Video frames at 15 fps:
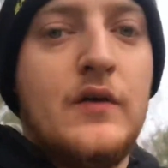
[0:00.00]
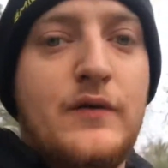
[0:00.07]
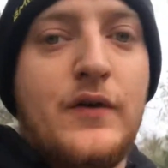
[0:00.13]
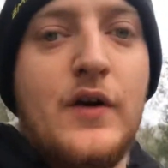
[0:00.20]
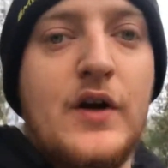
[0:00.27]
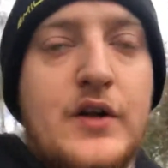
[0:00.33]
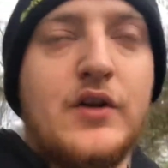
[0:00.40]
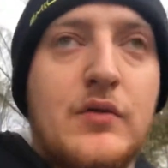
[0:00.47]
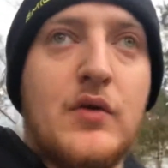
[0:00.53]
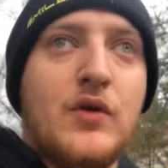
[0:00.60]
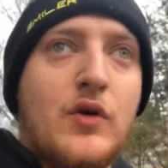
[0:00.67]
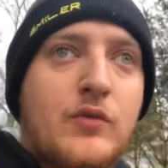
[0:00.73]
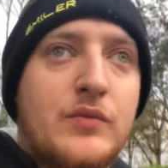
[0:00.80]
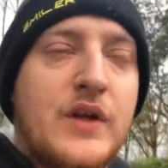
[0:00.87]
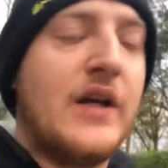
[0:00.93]
for do an
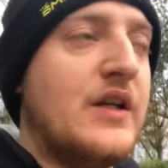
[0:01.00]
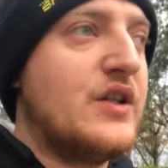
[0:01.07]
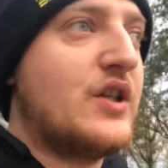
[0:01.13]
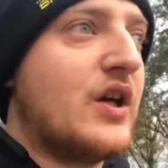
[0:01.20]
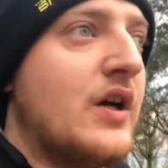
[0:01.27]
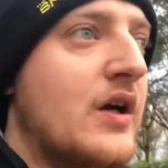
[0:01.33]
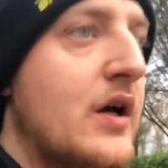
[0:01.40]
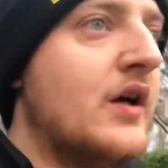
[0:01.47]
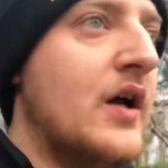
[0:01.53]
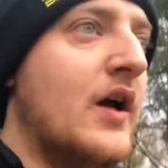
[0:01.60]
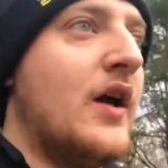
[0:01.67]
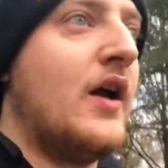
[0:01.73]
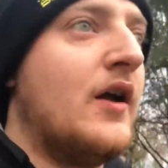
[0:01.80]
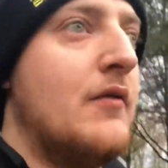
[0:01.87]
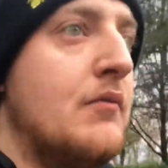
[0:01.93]
update.
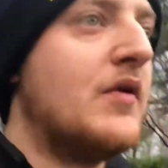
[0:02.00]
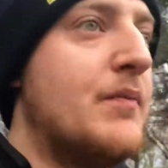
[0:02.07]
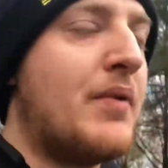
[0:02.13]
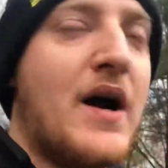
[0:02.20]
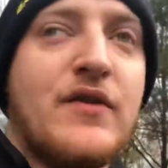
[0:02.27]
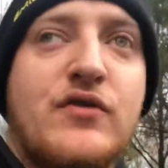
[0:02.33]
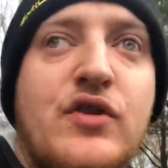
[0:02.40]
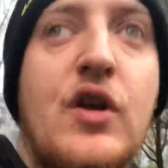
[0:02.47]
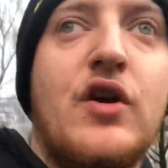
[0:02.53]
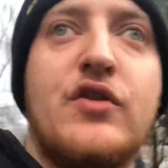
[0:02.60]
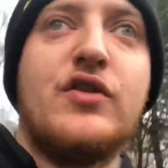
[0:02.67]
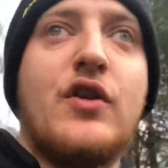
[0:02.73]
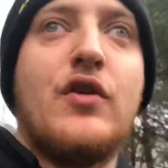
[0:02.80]
My battery is